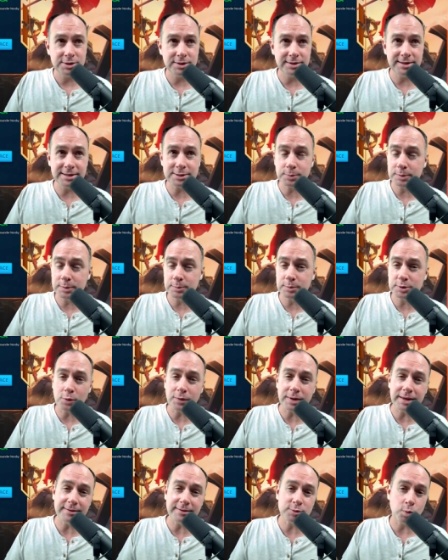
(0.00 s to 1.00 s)
to this one, which
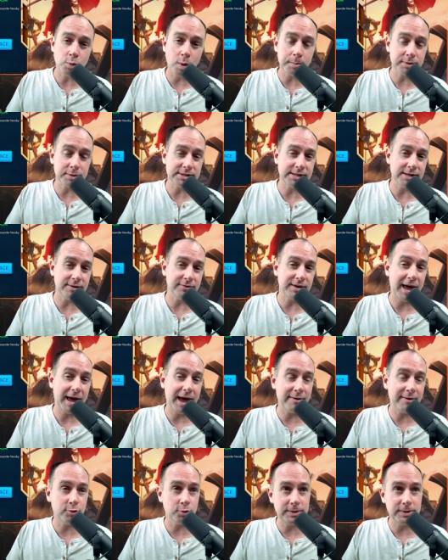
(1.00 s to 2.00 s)
only gives 1% of
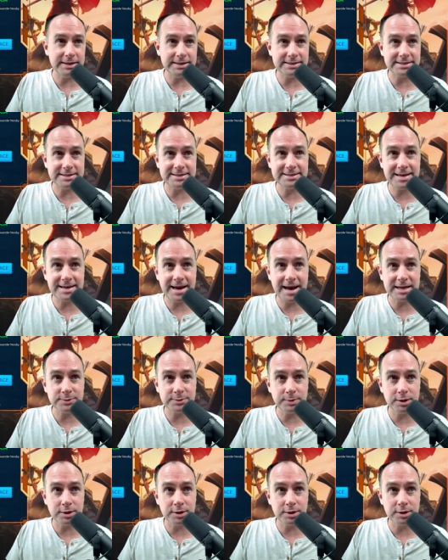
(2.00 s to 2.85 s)
cavalry stats,